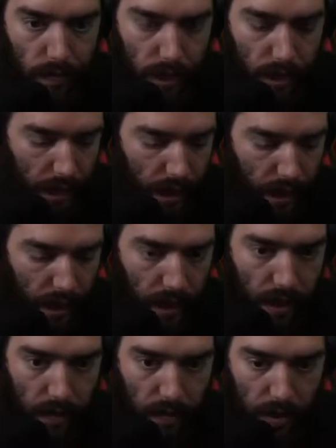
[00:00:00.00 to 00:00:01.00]

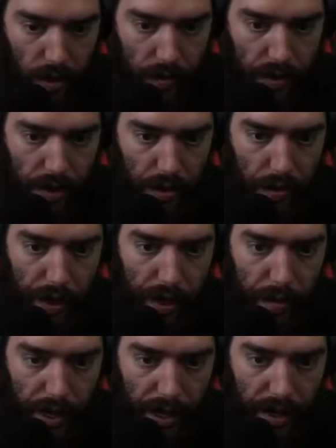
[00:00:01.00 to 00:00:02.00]
And we'll go into
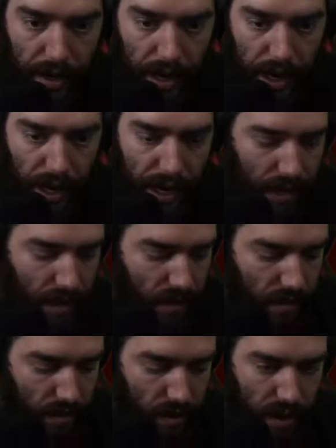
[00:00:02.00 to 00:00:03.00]
Werebear, and
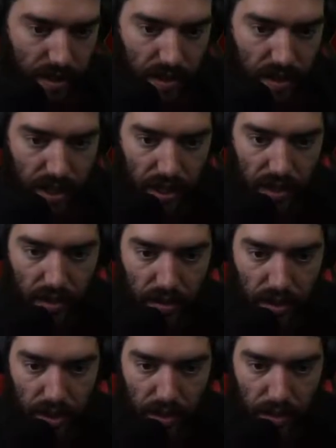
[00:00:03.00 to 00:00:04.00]
let's kill
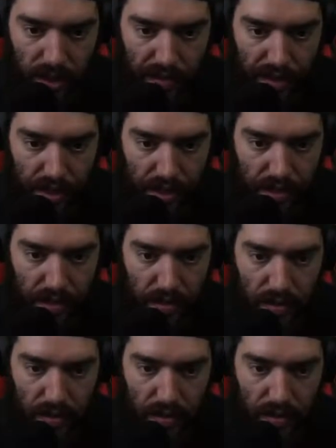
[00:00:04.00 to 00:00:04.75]
these motherfuckers.